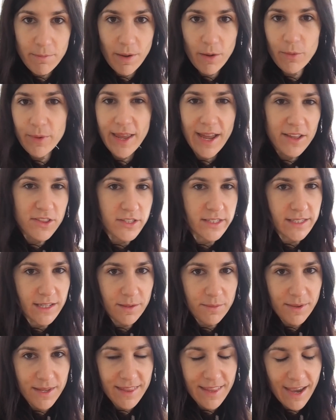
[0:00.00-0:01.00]
but we are just
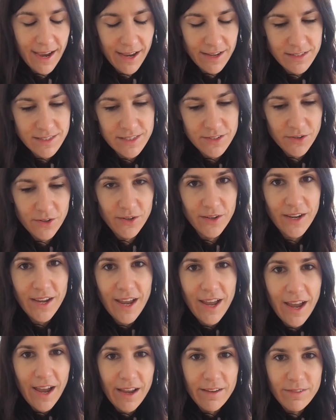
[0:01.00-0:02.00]
gonna be at the house, so
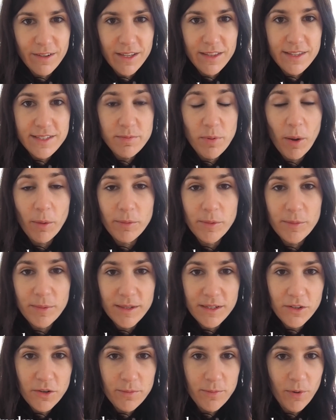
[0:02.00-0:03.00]
I figured there's
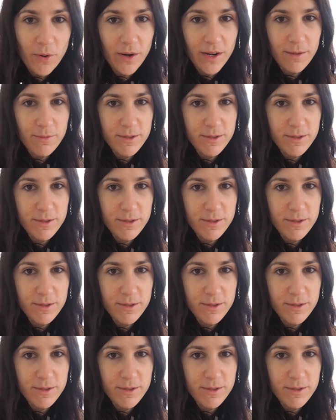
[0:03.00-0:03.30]
probably no point.